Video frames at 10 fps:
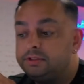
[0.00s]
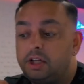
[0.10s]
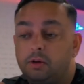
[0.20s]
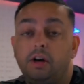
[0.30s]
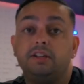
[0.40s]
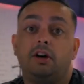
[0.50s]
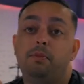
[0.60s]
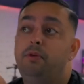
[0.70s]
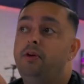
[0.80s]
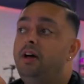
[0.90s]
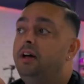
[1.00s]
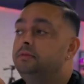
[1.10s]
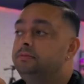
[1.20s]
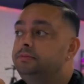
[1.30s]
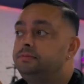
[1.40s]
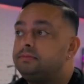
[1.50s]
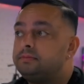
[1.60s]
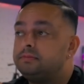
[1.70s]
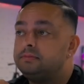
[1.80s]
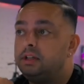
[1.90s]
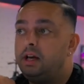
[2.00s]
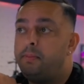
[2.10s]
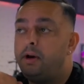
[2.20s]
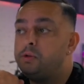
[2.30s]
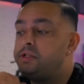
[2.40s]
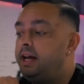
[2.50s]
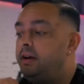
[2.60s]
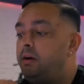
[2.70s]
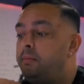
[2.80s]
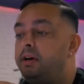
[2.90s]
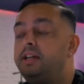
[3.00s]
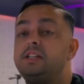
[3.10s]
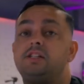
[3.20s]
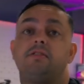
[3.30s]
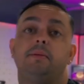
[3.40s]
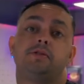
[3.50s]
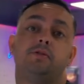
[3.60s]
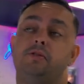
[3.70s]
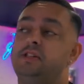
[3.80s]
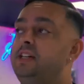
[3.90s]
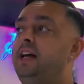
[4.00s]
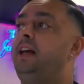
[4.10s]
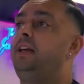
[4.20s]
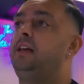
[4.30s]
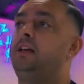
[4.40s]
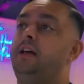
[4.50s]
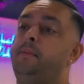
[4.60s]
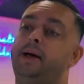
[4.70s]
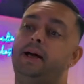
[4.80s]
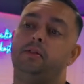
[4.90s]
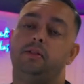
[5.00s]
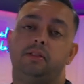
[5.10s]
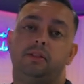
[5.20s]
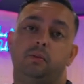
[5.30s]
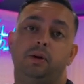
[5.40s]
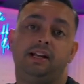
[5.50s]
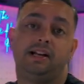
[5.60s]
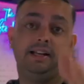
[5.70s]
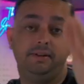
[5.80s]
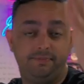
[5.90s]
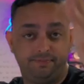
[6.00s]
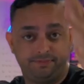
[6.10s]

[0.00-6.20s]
So guys, I put a post out on my Instagram story today about the weekly.